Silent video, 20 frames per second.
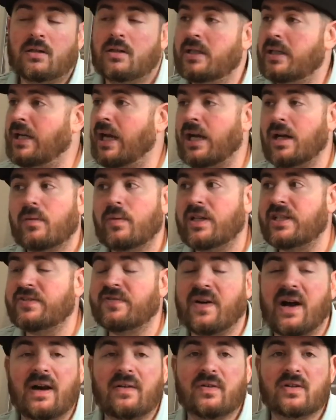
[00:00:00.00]
You got to reach
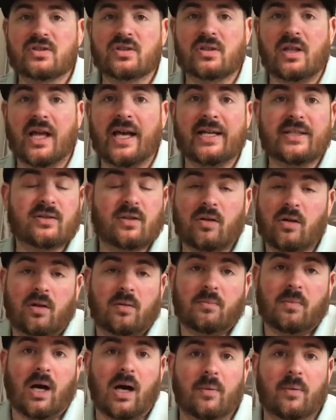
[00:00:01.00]
500 likes or I'm,